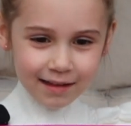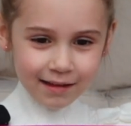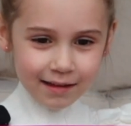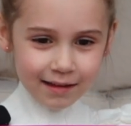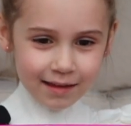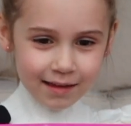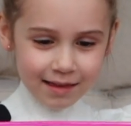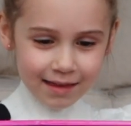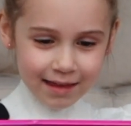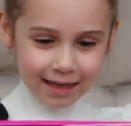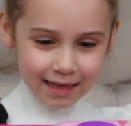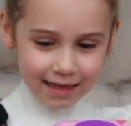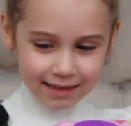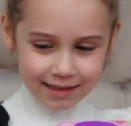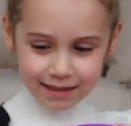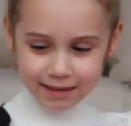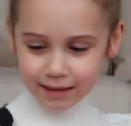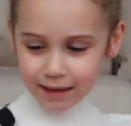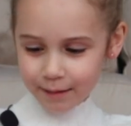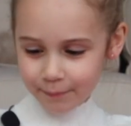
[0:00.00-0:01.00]

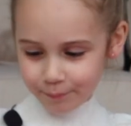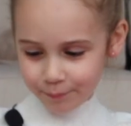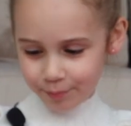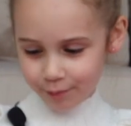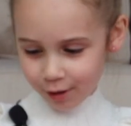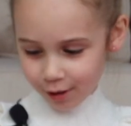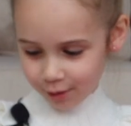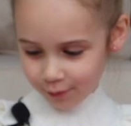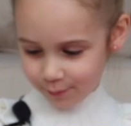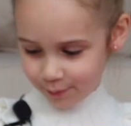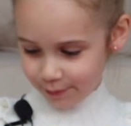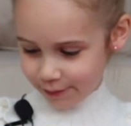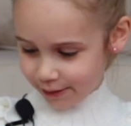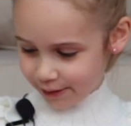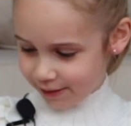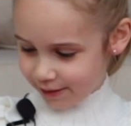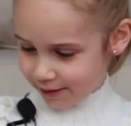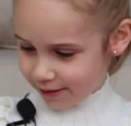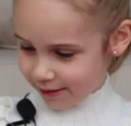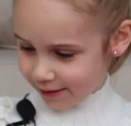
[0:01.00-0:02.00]
this Barbie
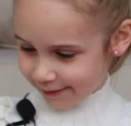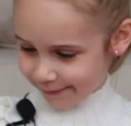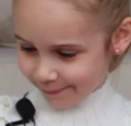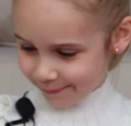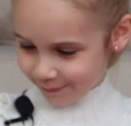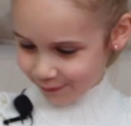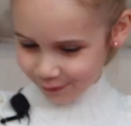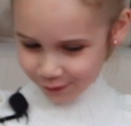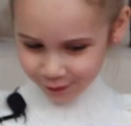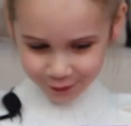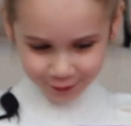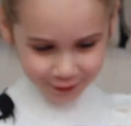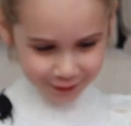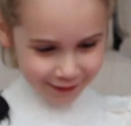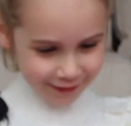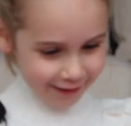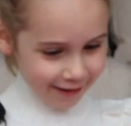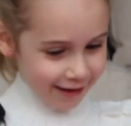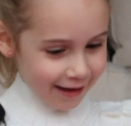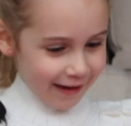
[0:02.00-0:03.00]
camper,
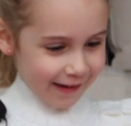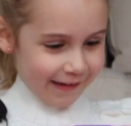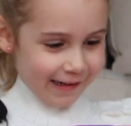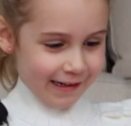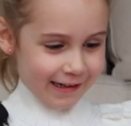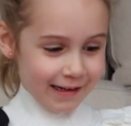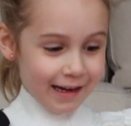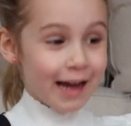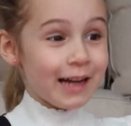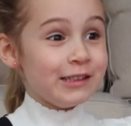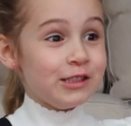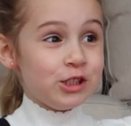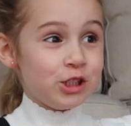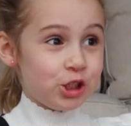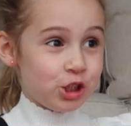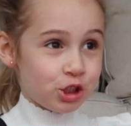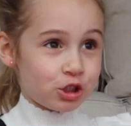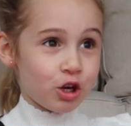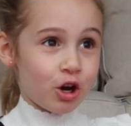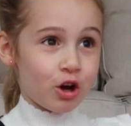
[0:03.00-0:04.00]
and I
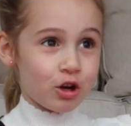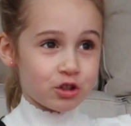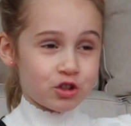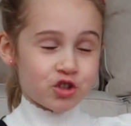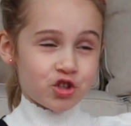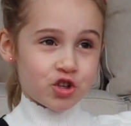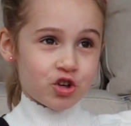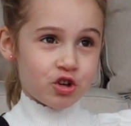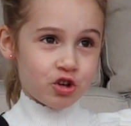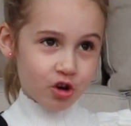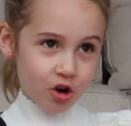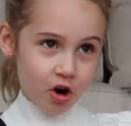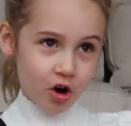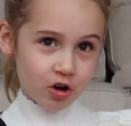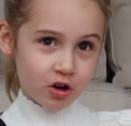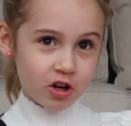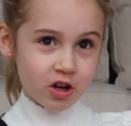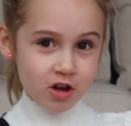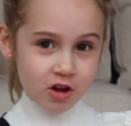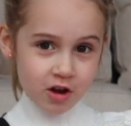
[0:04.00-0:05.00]
just got
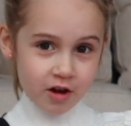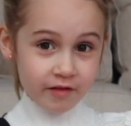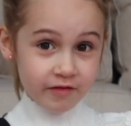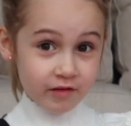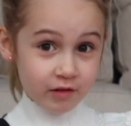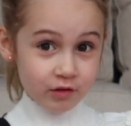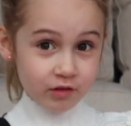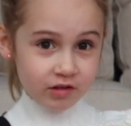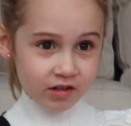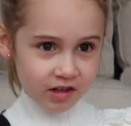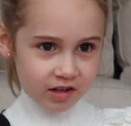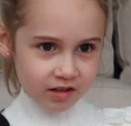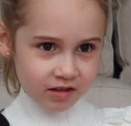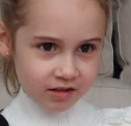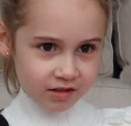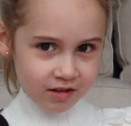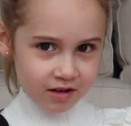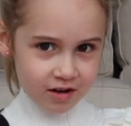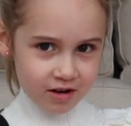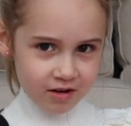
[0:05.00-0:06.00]
it a few seconds
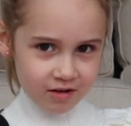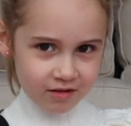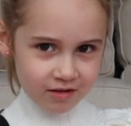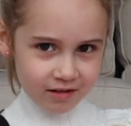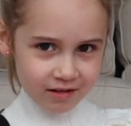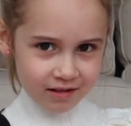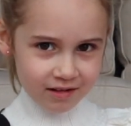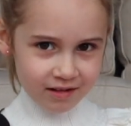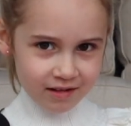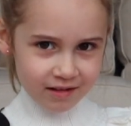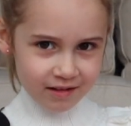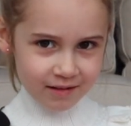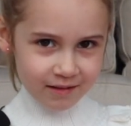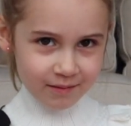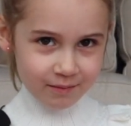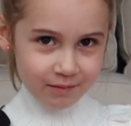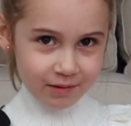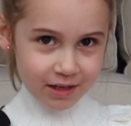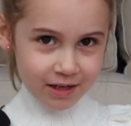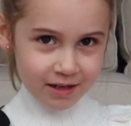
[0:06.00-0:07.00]
ago
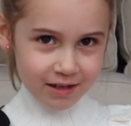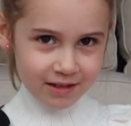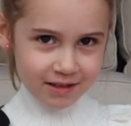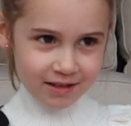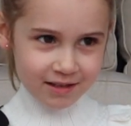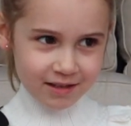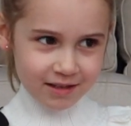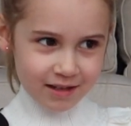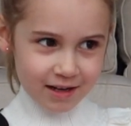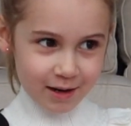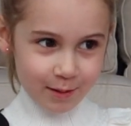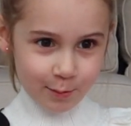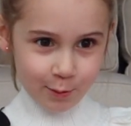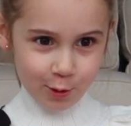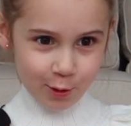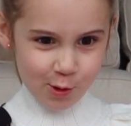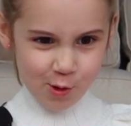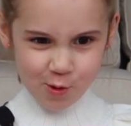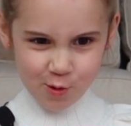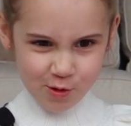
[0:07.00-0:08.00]
because I'm
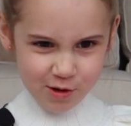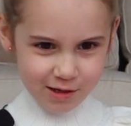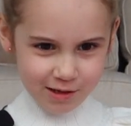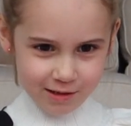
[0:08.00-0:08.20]
recording.